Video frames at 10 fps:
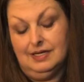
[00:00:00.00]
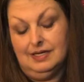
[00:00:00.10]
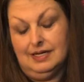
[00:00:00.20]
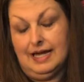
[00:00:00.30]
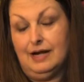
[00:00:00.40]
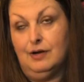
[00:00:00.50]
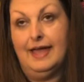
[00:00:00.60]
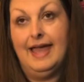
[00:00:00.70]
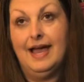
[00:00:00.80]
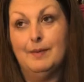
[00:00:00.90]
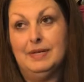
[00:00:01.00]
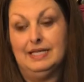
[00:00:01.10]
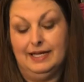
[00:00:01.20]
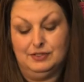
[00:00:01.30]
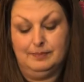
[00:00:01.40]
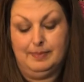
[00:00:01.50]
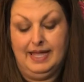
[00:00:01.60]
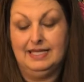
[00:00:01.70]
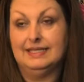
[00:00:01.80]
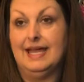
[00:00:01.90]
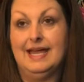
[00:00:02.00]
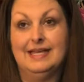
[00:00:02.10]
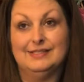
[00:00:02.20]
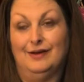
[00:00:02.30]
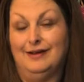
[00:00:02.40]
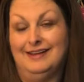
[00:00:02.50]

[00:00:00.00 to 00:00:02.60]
I don't know how many layers of paint that has on it.